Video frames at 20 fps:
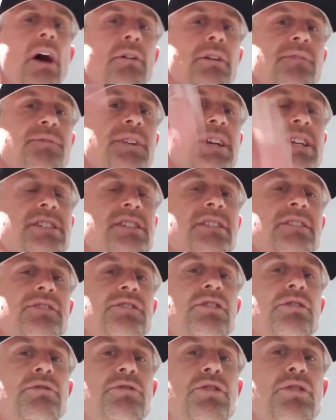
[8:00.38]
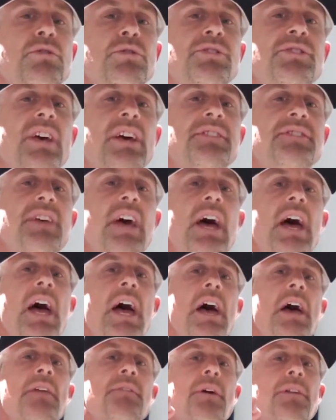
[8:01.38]
out. Ephesians 2:2 says
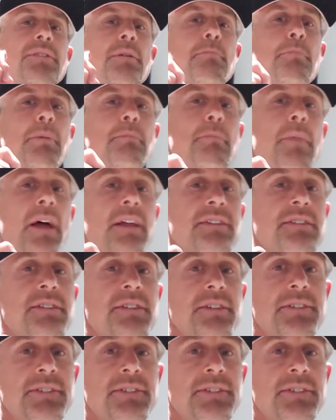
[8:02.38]
that